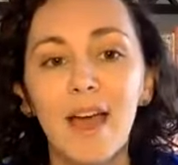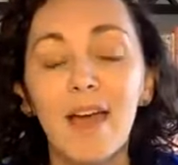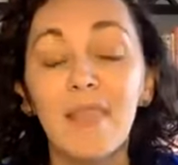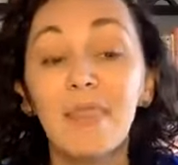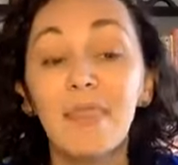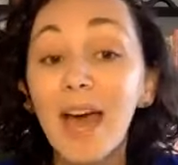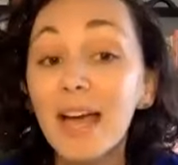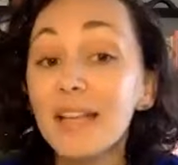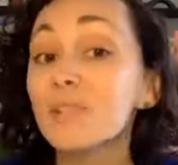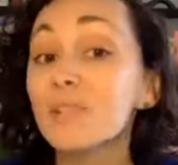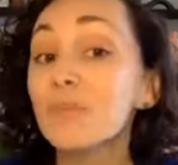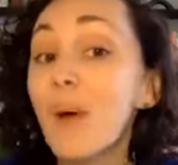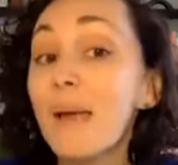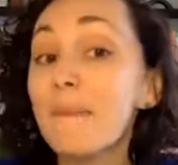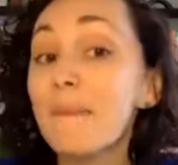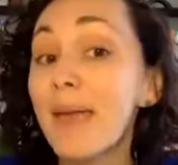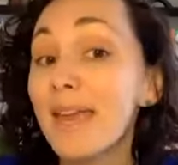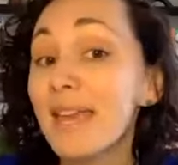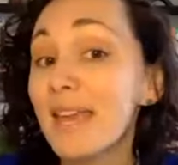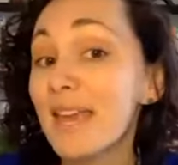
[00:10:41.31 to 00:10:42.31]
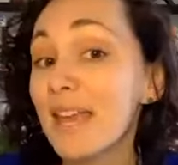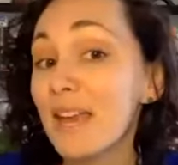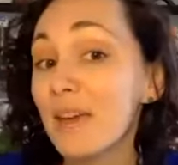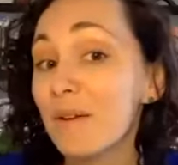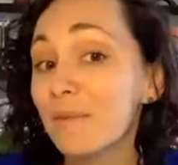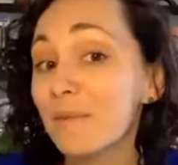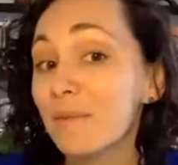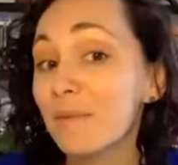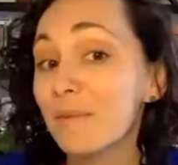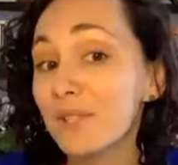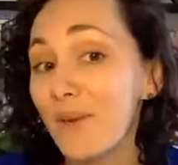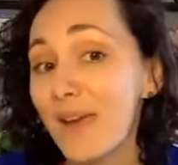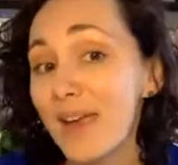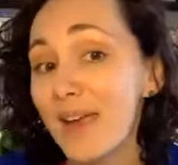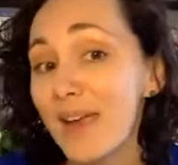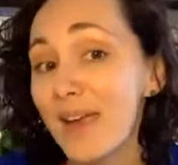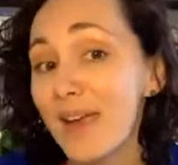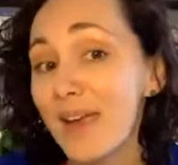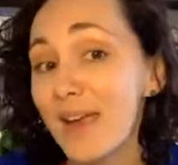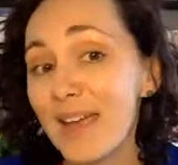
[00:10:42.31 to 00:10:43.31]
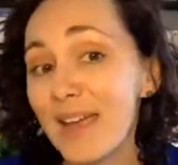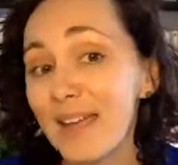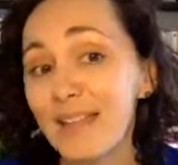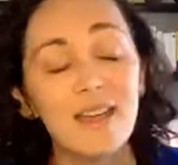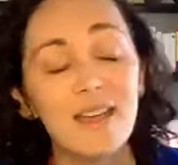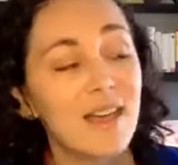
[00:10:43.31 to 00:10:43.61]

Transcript: And that's why Making It was written.